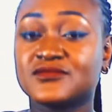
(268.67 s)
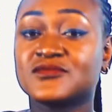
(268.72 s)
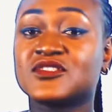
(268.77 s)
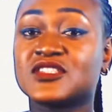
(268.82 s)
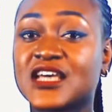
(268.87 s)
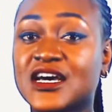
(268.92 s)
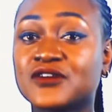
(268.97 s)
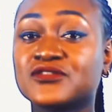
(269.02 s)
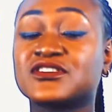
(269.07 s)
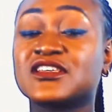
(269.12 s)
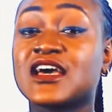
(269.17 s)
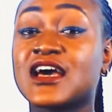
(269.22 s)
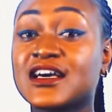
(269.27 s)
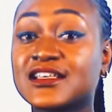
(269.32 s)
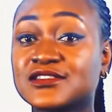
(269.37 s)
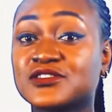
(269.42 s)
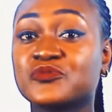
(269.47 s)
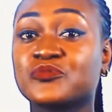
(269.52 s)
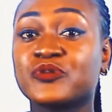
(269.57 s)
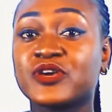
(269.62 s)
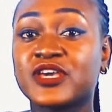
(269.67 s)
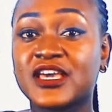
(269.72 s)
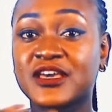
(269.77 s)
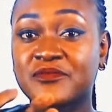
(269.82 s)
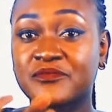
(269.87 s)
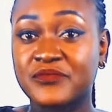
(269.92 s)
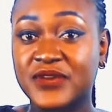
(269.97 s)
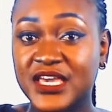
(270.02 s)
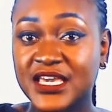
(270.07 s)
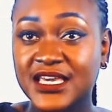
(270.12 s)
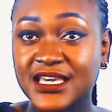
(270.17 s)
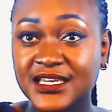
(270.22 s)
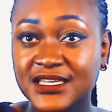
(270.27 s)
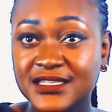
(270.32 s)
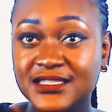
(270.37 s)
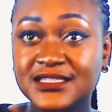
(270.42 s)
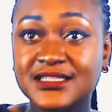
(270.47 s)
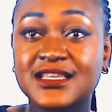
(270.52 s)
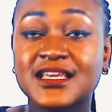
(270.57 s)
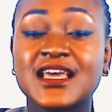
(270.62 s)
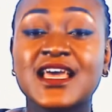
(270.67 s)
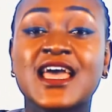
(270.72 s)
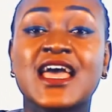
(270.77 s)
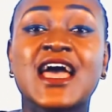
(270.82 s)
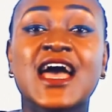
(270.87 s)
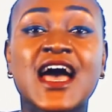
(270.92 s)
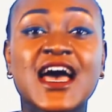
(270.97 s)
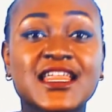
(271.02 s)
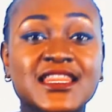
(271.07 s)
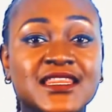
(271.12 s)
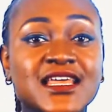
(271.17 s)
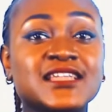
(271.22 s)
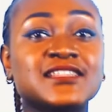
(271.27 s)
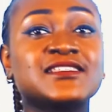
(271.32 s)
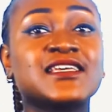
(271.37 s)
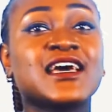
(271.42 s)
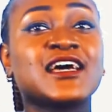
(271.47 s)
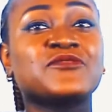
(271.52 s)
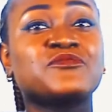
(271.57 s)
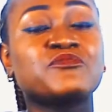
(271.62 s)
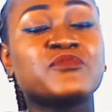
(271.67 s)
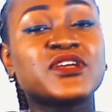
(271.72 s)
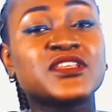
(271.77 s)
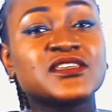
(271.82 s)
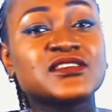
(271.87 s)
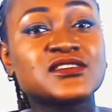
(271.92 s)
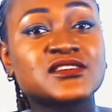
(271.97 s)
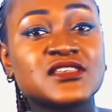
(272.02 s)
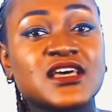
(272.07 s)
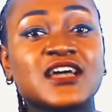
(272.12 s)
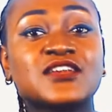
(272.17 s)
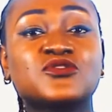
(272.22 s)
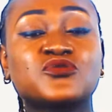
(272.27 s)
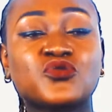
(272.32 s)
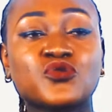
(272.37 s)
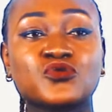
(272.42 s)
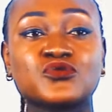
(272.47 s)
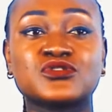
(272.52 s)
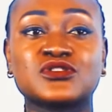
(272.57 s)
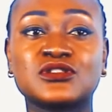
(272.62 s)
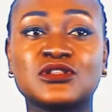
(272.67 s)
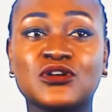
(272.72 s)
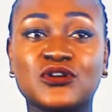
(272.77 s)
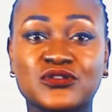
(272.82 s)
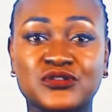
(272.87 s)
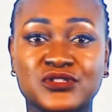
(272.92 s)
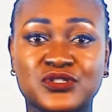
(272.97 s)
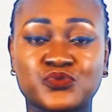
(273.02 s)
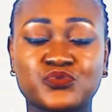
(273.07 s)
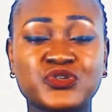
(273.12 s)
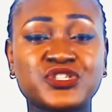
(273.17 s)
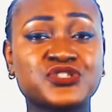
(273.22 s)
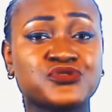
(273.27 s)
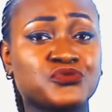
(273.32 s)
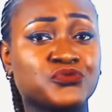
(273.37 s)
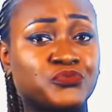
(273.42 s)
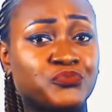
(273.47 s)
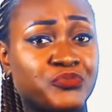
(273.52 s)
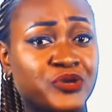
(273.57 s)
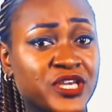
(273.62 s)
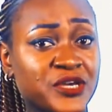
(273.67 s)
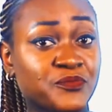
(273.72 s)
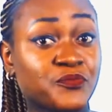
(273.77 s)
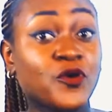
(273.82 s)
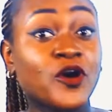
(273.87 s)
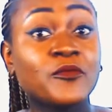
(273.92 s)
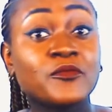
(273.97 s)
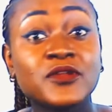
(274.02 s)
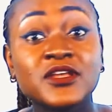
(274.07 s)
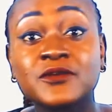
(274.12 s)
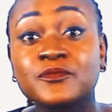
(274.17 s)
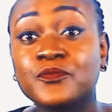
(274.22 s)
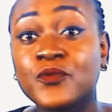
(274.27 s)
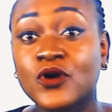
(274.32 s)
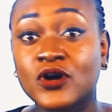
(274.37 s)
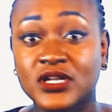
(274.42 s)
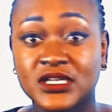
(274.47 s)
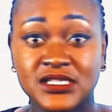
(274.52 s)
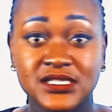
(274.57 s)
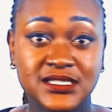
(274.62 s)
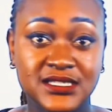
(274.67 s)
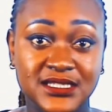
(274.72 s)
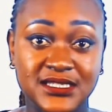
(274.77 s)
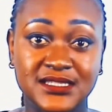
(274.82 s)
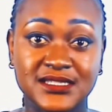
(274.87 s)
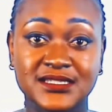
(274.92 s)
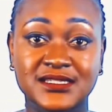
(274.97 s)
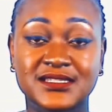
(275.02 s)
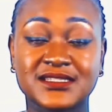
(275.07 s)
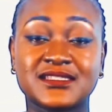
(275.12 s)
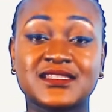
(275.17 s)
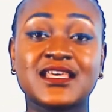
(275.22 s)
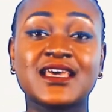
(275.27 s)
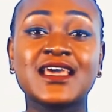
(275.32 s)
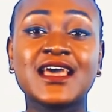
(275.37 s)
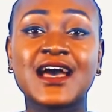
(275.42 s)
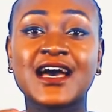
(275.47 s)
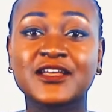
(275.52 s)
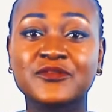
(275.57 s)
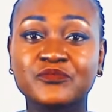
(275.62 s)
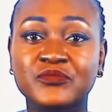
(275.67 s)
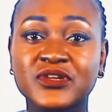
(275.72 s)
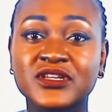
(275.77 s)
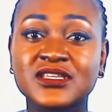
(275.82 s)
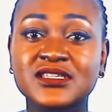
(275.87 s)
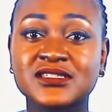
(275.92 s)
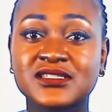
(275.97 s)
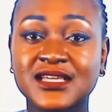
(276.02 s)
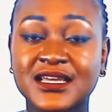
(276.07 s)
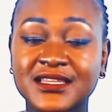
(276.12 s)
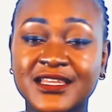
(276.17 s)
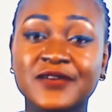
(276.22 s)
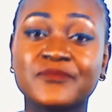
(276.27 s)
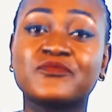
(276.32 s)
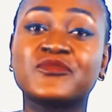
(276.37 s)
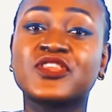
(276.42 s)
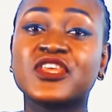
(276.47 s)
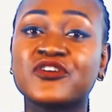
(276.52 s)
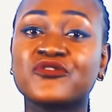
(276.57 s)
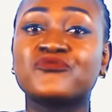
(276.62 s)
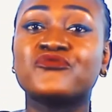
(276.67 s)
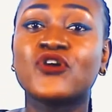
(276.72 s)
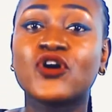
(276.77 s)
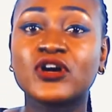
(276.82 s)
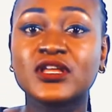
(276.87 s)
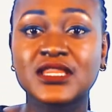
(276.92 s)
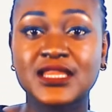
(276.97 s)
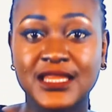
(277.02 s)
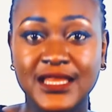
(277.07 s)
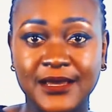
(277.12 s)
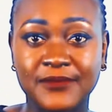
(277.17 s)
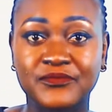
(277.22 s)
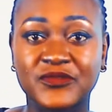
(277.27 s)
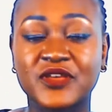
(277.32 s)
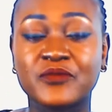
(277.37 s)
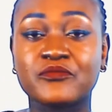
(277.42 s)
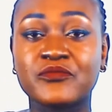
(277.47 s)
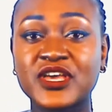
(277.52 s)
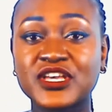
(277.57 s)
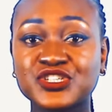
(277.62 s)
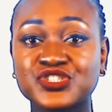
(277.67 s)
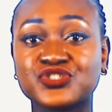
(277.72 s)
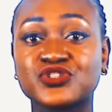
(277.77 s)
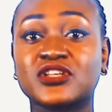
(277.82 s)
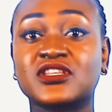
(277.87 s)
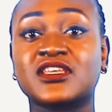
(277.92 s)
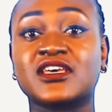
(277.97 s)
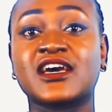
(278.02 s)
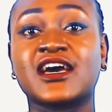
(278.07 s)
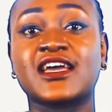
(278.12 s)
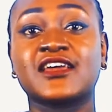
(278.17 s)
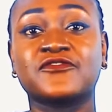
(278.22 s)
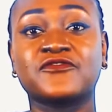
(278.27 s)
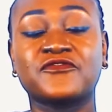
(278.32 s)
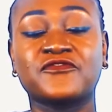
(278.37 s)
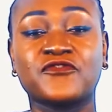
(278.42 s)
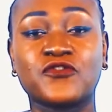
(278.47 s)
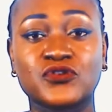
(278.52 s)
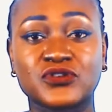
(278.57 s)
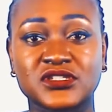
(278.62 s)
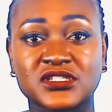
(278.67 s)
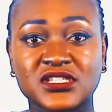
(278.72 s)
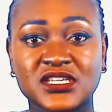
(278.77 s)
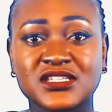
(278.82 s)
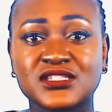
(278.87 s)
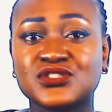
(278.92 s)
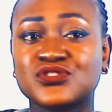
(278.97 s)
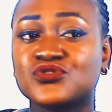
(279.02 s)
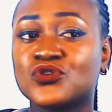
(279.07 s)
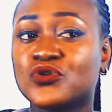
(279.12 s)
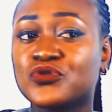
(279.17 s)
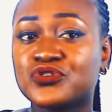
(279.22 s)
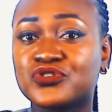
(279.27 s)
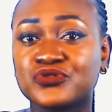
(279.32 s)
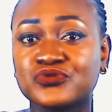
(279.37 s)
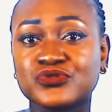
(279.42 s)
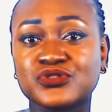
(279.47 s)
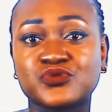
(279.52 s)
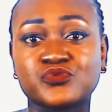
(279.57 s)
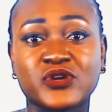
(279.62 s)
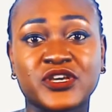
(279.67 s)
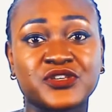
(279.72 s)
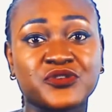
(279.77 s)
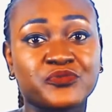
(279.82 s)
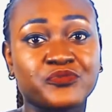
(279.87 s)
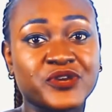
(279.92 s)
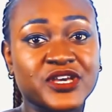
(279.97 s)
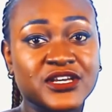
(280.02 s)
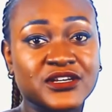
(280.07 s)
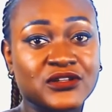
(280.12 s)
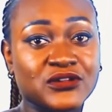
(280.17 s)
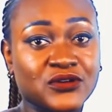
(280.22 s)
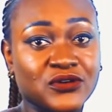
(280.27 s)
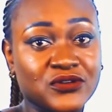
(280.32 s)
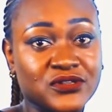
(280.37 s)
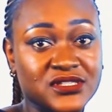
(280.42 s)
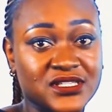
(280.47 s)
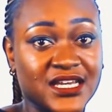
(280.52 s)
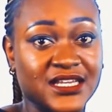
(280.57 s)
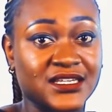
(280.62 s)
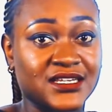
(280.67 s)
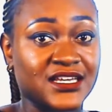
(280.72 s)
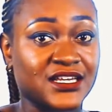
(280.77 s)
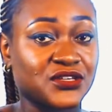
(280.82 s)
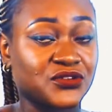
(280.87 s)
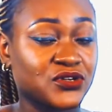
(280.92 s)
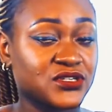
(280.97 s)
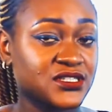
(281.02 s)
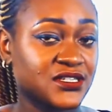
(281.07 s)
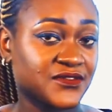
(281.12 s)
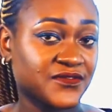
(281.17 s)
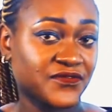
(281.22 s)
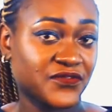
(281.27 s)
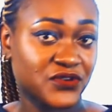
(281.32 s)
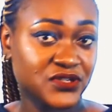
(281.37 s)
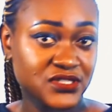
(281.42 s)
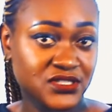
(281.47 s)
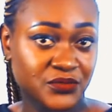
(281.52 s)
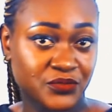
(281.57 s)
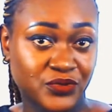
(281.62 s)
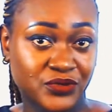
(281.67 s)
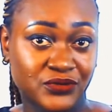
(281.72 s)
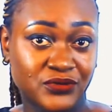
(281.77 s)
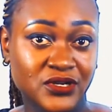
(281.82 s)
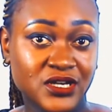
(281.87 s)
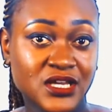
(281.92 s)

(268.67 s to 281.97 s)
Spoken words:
Now there has to be a making, and then they administer those laws, which could be public policies. They administer them, they run them, they make sure they are enforced. It's no use when you make laws and they are not enforceable.